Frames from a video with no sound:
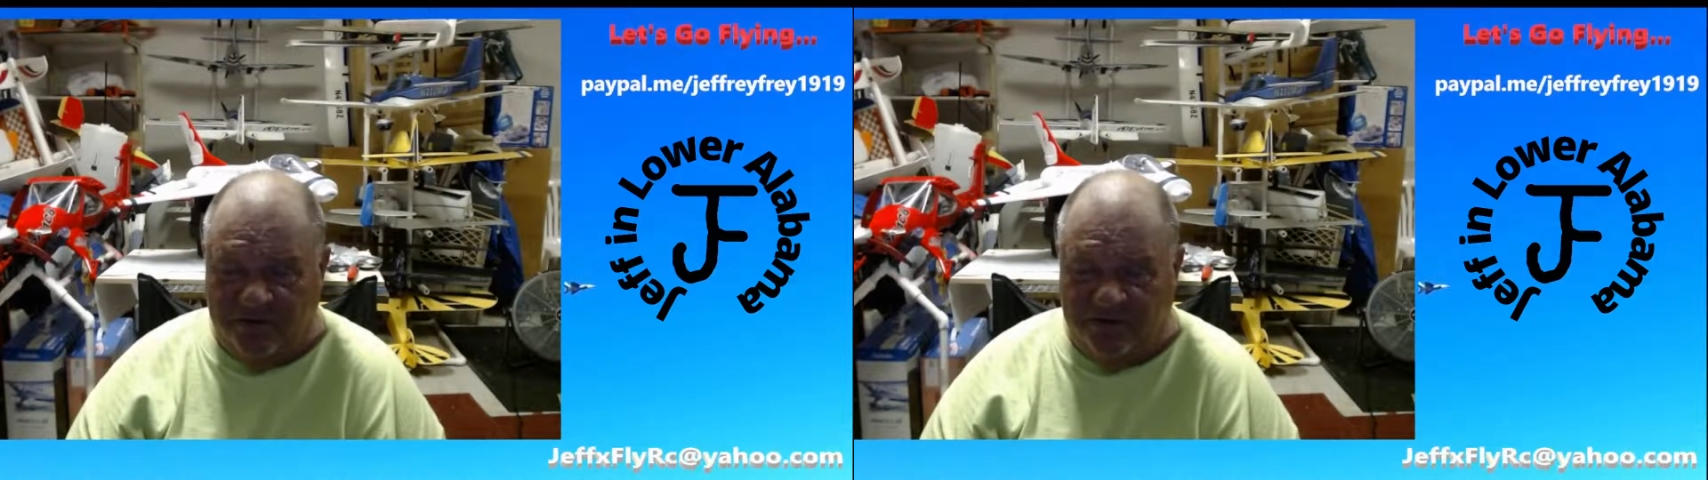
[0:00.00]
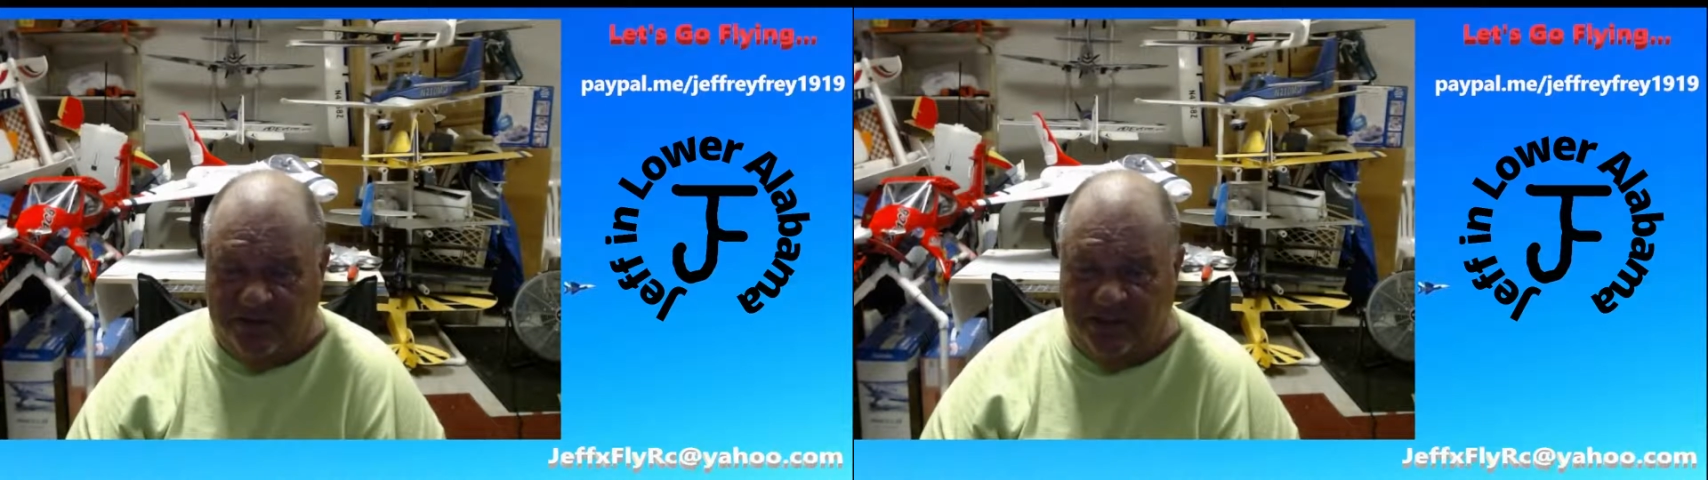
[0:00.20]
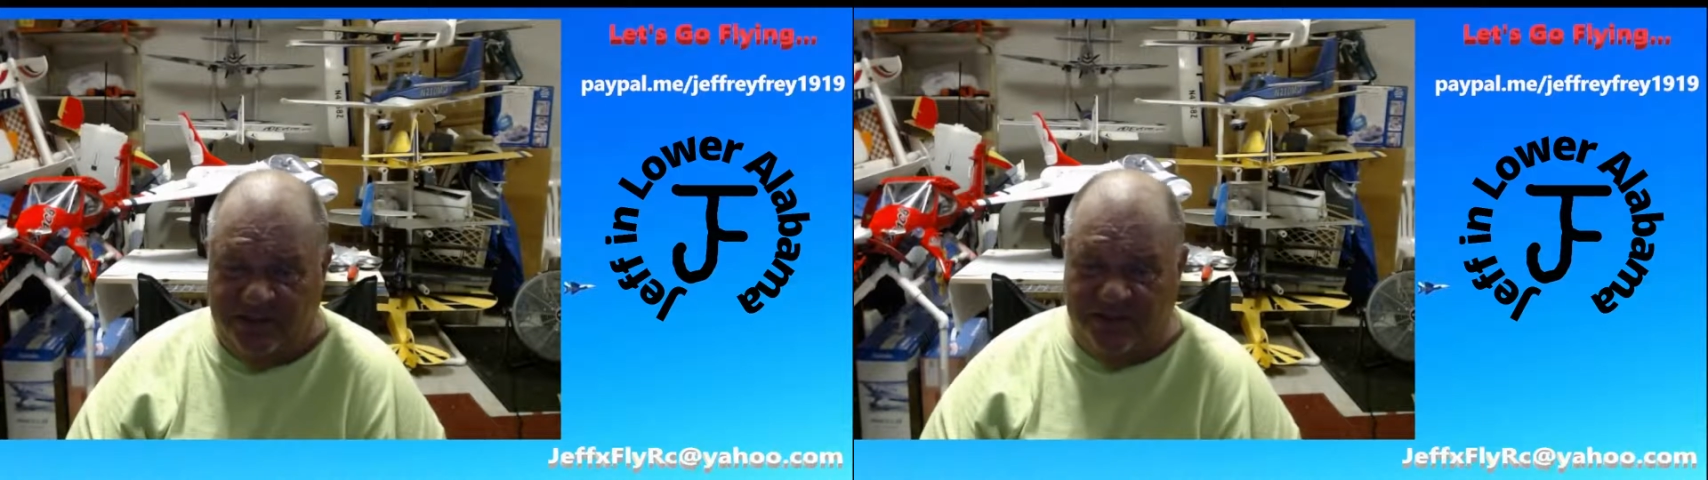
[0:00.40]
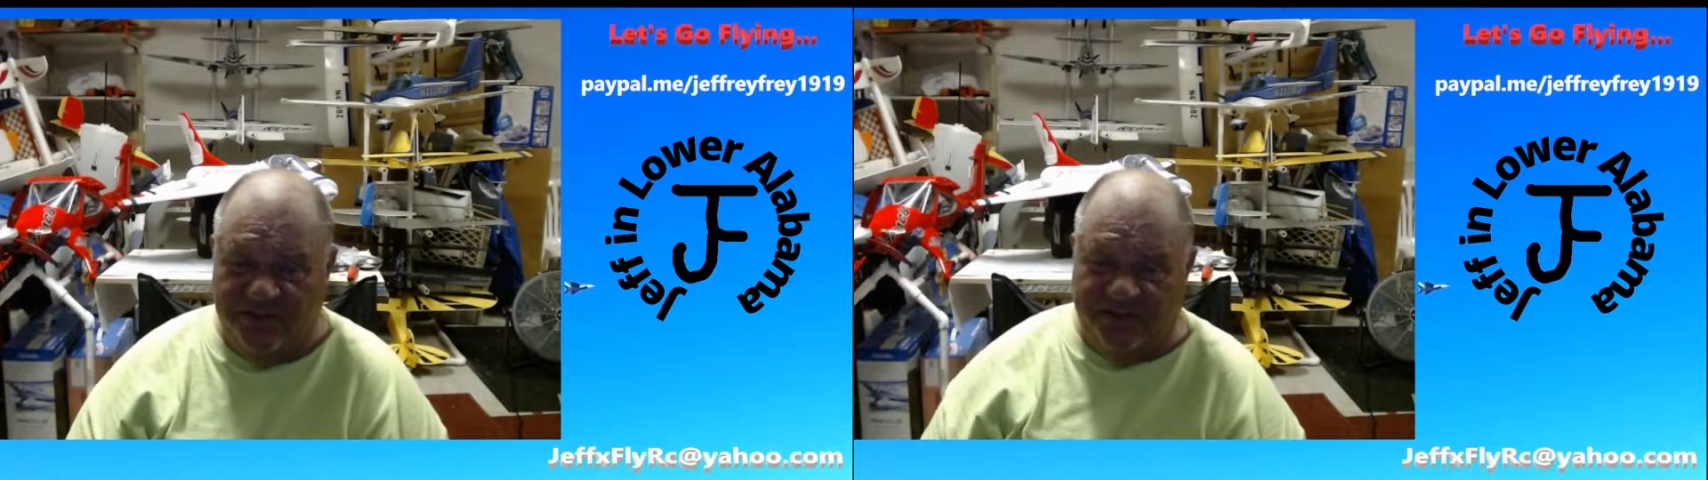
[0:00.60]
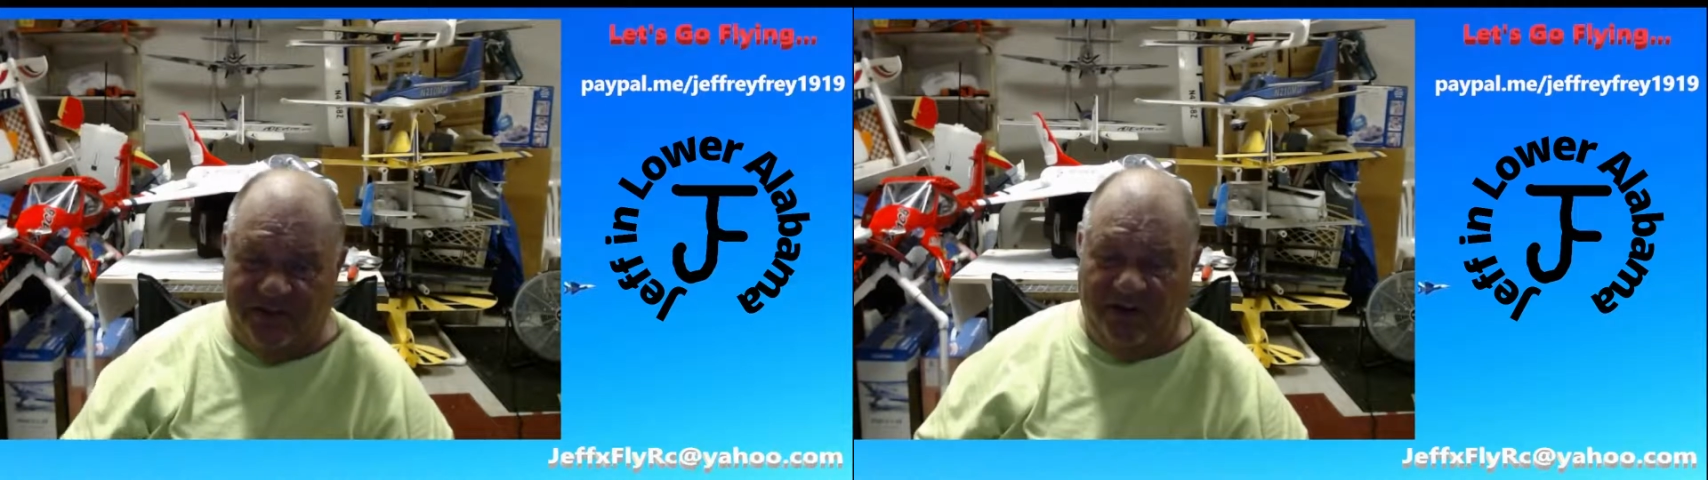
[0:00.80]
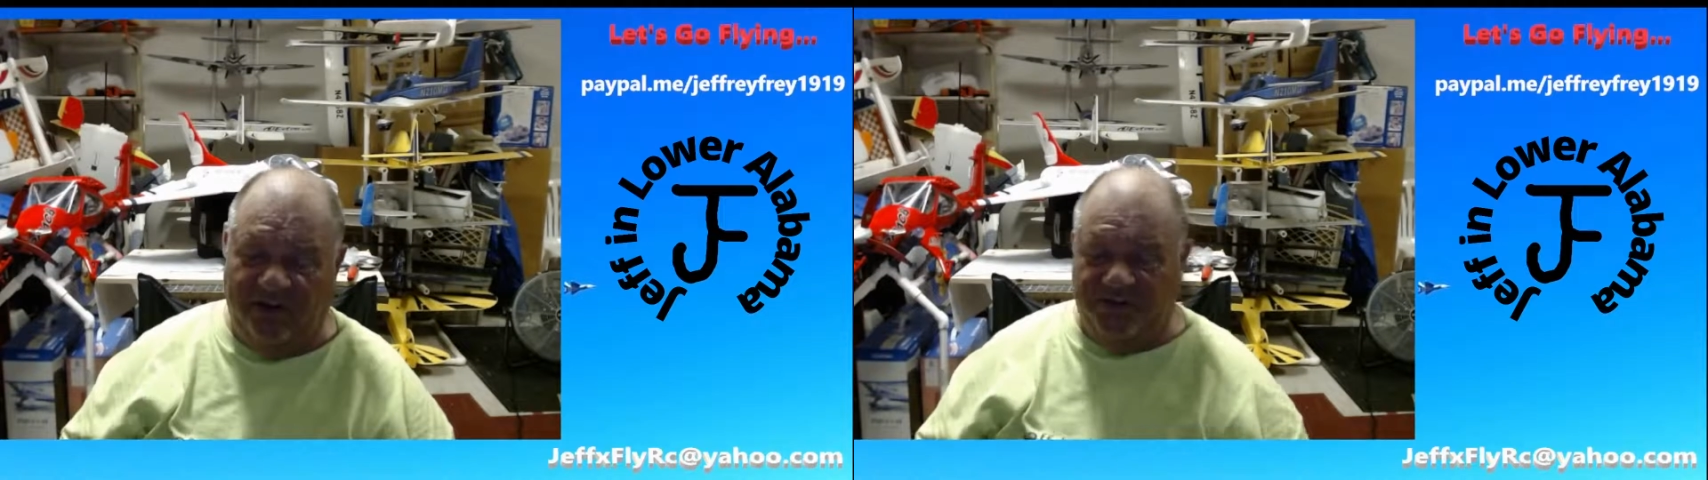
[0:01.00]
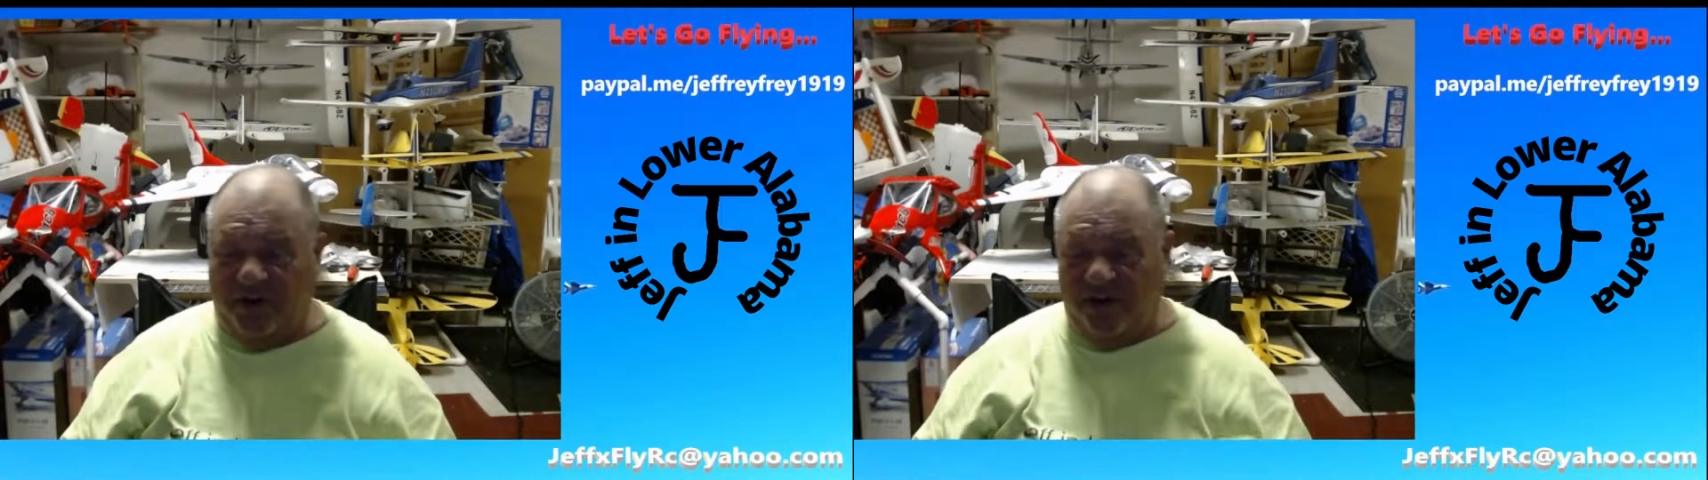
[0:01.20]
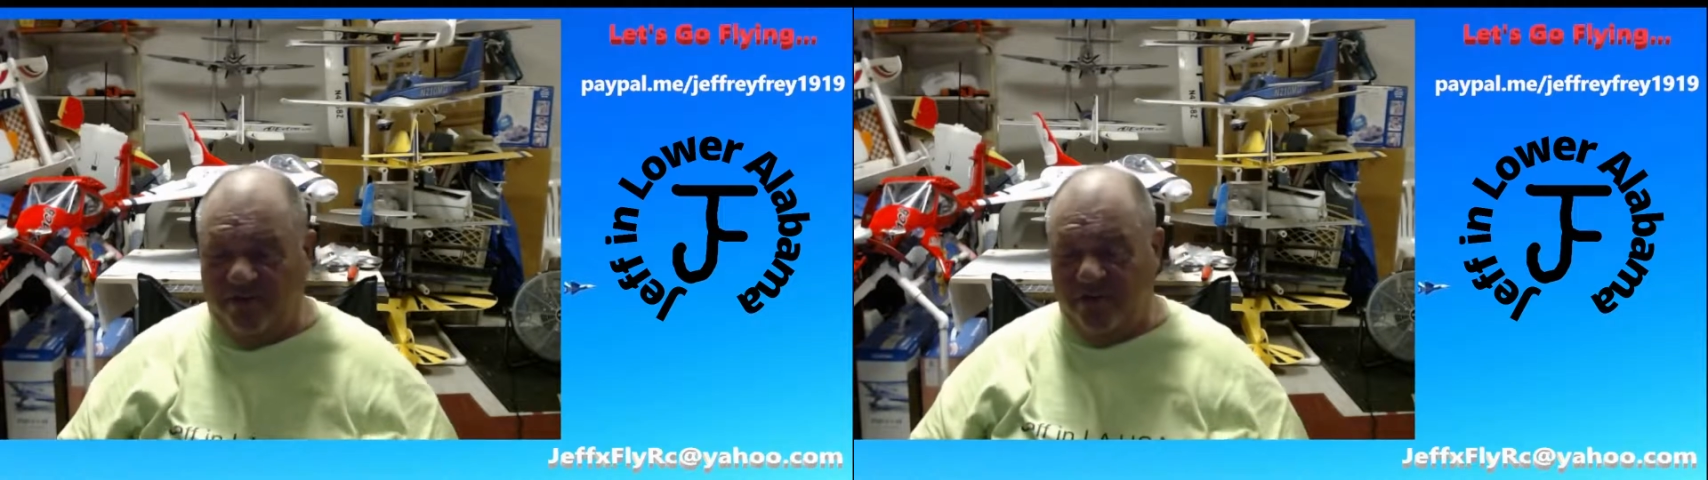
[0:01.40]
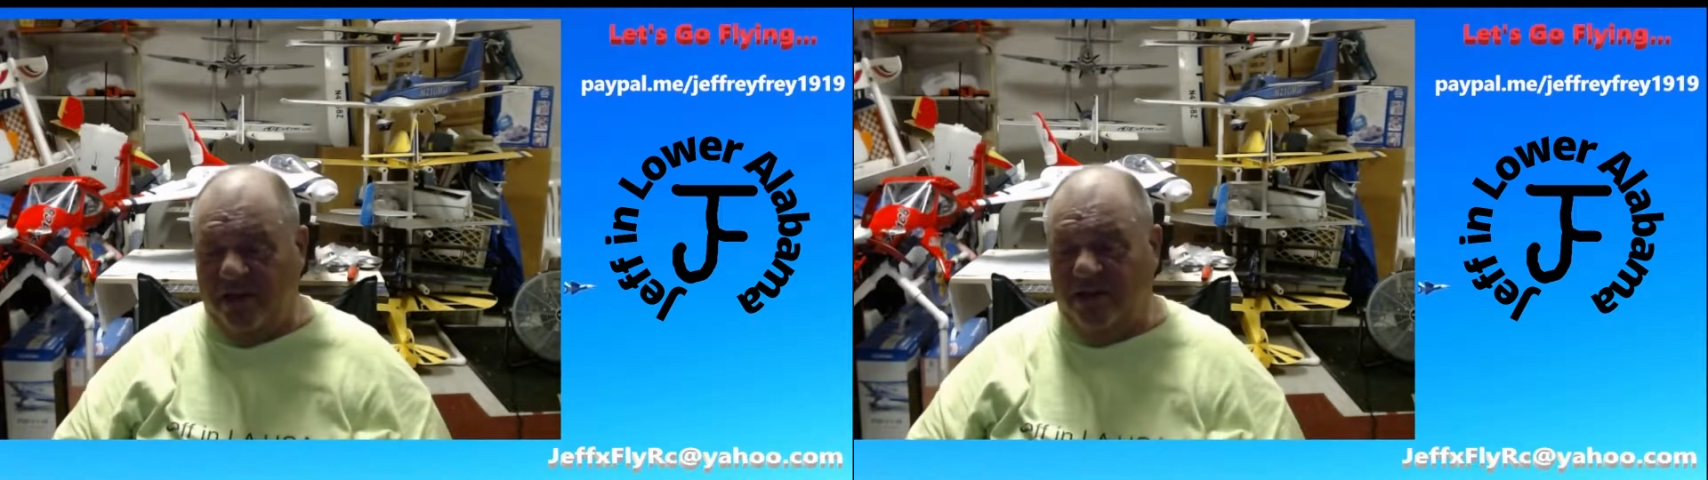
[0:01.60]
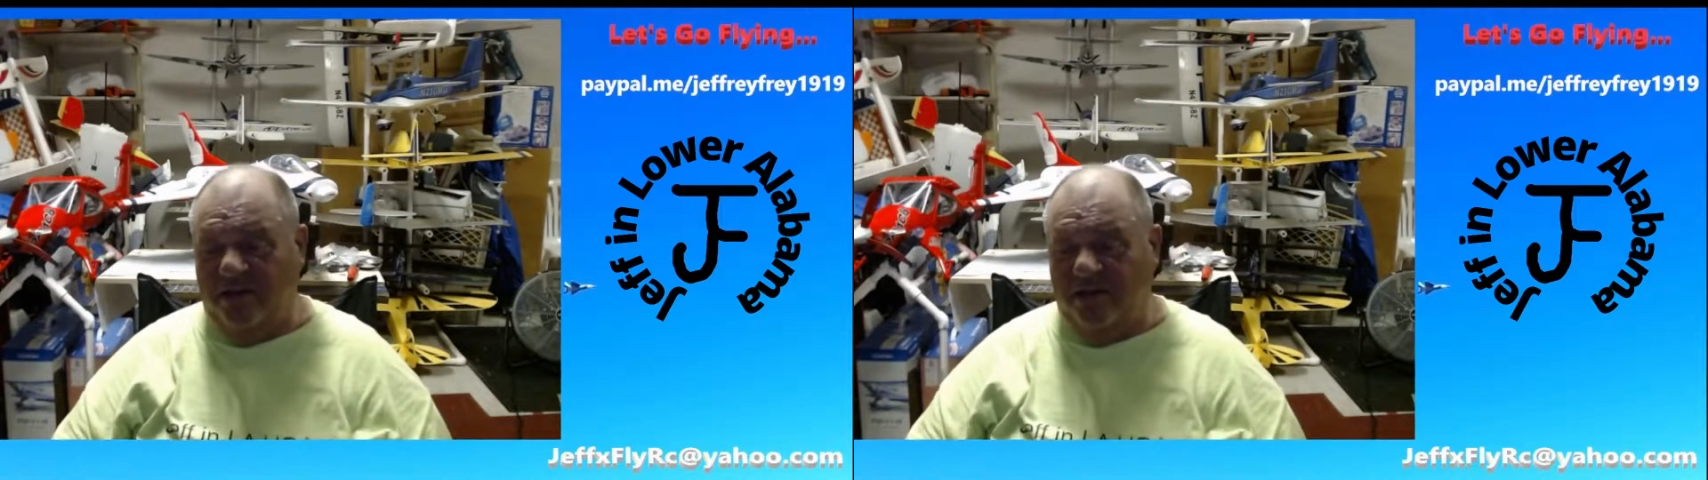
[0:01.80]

you know, she uses it on her driveway,